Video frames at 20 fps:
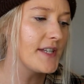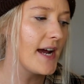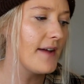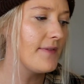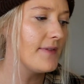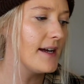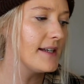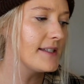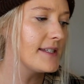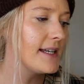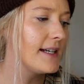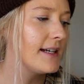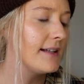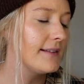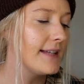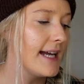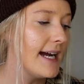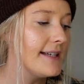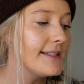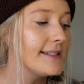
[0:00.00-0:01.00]
and thus it
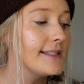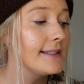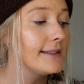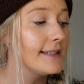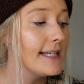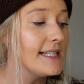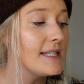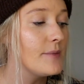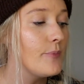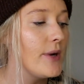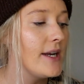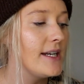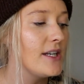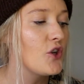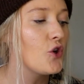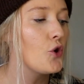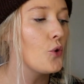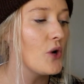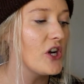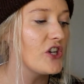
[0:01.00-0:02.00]
allows the lesbian
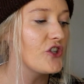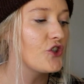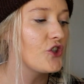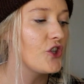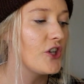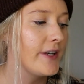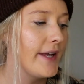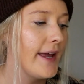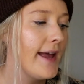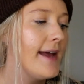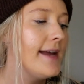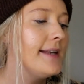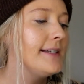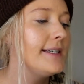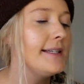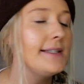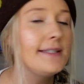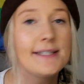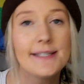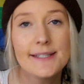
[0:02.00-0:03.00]
in question
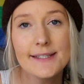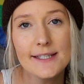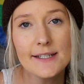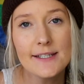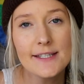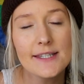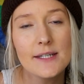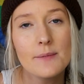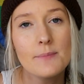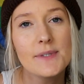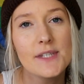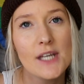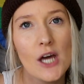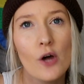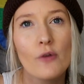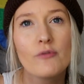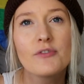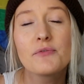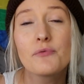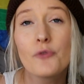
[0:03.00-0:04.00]
to distance
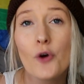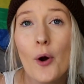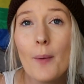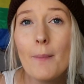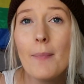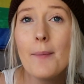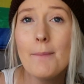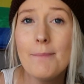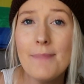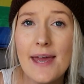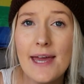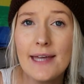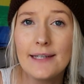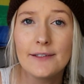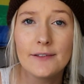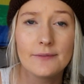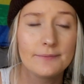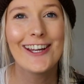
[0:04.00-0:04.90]
themselves from men.